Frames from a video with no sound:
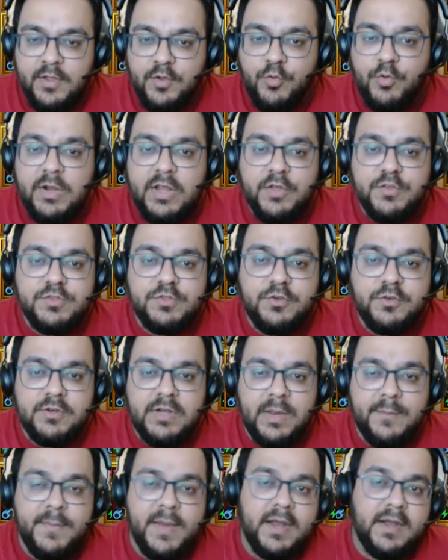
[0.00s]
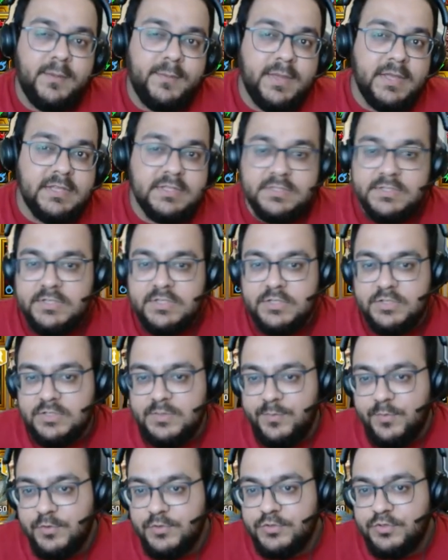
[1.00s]
Cooldowns don't really matter because she's
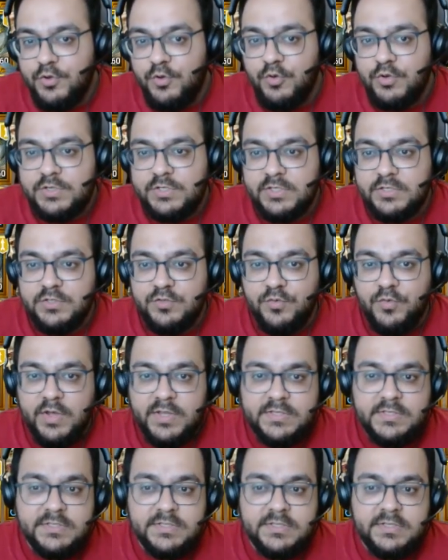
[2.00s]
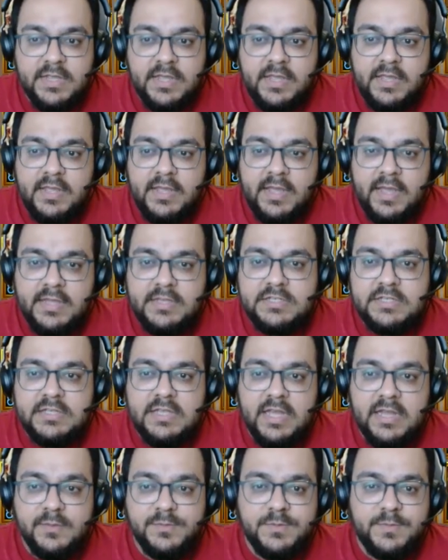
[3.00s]
supposed to go just once, and
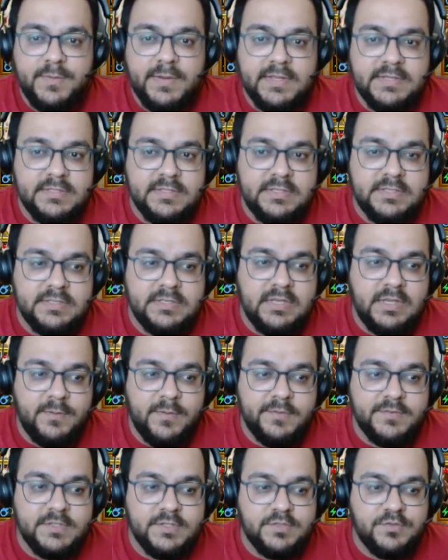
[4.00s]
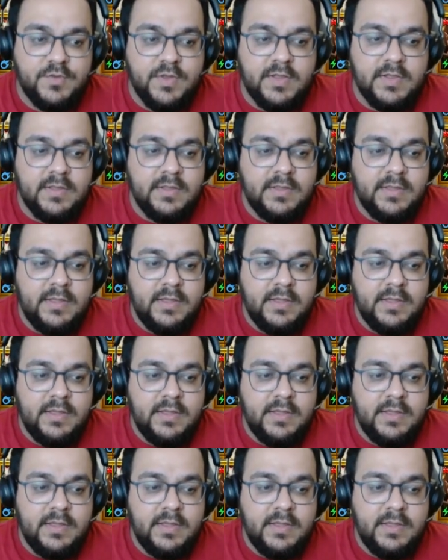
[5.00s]
she helps place these debuffs as well.